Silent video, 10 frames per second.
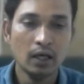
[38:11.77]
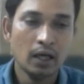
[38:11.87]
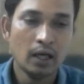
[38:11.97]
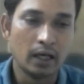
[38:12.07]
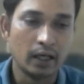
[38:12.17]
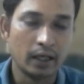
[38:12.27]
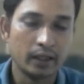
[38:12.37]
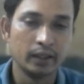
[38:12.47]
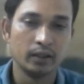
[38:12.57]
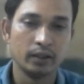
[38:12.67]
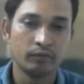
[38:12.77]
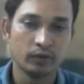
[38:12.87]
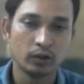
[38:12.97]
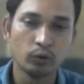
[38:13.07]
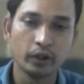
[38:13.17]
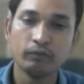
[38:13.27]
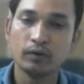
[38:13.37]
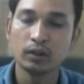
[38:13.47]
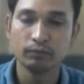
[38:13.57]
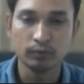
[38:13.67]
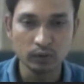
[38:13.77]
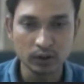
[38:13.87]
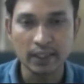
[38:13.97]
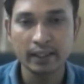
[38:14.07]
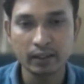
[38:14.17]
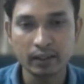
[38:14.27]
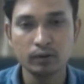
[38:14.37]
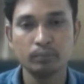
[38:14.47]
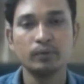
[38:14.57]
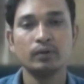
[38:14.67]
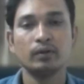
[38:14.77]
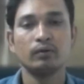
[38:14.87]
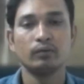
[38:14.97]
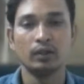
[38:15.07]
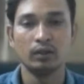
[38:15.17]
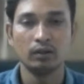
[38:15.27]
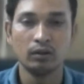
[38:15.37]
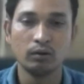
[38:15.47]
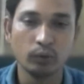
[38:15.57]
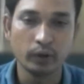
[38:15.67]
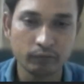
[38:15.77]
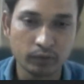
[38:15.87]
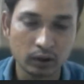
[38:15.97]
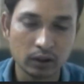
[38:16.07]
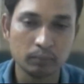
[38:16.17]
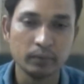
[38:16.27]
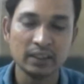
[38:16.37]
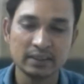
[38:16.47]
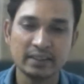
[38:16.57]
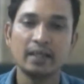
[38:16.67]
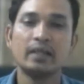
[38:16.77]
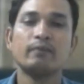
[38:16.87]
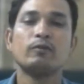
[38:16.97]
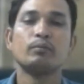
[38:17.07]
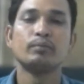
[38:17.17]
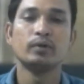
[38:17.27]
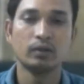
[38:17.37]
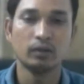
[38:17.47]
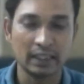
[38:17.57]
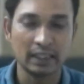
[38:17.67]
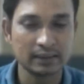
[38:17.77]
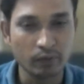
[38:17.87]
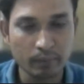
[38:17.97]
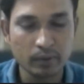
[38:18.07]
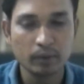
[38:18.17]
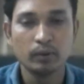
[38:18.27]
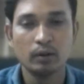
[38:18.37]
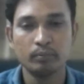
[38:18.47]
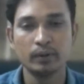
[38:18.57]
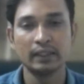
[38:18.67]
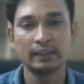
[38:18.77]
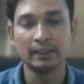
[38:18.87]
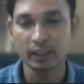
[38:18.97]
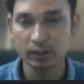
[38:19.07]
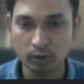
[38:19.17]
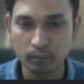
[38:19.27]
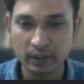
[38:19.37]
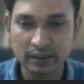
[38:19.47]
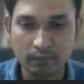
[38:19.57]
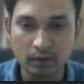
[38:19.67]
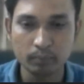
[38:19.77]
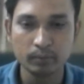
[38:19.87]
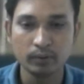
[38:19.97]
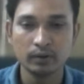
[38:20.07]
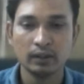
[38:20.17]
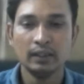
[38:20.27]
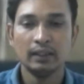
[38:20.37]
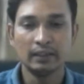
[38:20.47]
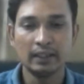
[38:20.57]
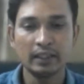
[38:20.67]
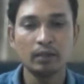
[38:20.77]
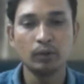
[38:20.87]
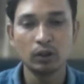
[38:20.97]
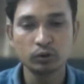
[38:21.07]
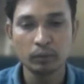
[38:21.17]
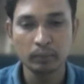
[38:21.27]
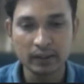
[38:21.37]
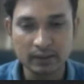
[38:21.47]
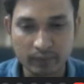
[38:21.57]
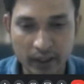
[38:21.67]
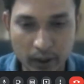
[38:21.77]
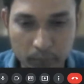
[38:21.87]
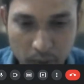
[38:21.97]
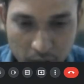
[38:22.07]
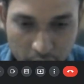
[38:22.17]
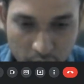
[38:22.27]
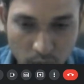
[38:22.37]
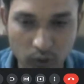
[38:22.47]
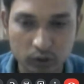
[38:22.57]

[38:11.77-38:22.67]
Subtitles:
And if you're looking for the full stack developer, looking for the main stack developer, or as a web developer, as a desktop based developer, that time also it plays a very important role.